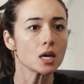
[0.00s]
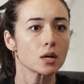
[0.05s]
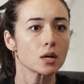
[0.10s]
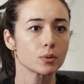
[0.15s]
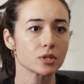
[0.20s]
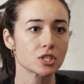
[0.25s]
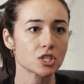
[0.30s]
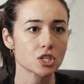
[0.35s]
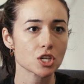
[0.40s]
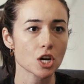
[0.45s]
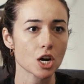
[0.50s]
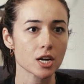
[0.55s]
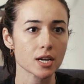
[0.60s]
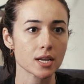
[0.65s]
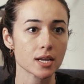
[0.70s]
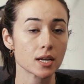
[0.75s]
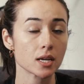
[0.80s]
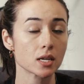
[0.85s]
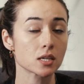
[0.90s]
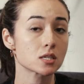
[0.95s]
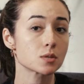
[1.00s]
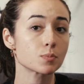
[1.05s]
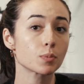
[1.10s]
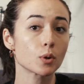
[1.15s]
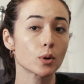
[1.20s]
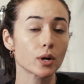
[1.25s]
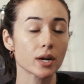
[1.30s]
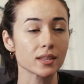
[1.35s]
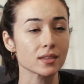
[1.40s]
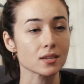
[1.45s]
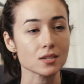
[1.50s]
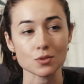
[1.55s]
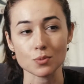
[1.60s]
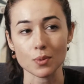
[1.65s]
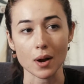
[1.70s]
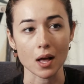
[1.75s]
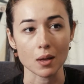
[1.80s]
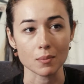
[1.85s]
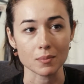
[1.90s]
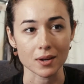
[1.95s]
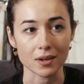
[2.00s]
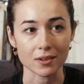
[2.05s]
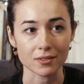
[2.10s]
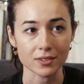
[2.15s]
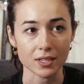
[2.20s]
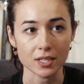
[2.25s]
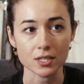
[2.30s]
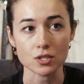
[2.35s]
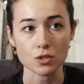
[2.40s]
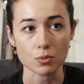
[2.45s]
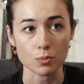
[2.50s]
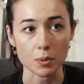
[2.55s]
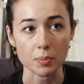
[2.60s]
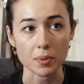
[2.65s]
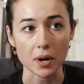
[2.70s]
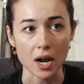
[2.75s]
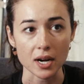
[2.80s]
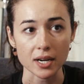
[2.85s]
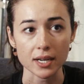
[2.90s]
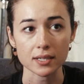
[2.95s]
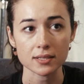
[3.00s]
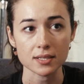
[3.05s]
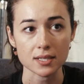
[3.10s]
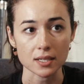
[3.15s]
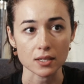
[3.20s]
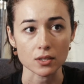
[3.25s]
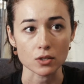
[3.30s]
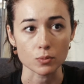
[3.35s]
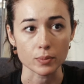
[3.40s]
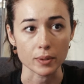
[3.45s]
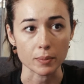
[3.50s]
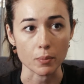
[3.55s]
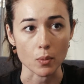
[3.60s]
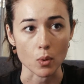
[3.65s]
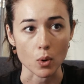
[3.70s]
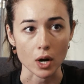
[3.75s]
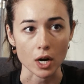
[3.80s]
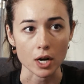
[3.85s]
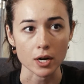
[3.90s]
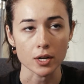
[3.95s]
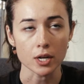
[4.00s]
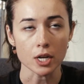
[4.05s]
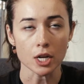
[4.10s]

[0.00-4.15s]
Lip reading: we started exploring this realm of consumer products a little bit more.